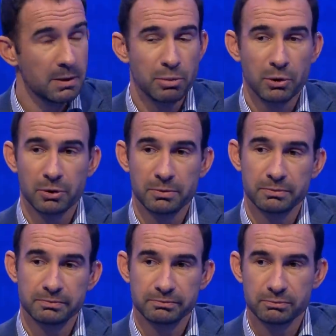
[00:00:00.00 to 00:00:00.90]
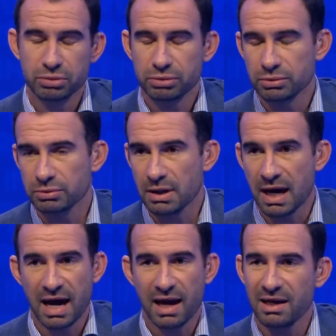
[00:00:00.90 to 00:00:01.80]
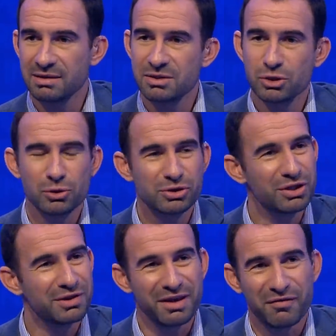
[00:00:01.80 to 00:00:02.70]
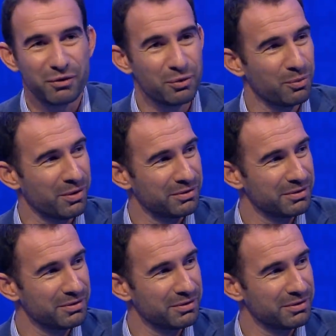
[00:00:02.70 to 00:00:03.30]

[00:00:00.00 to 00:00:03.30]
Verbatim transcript: But I, it's such a difficult. But that's not one.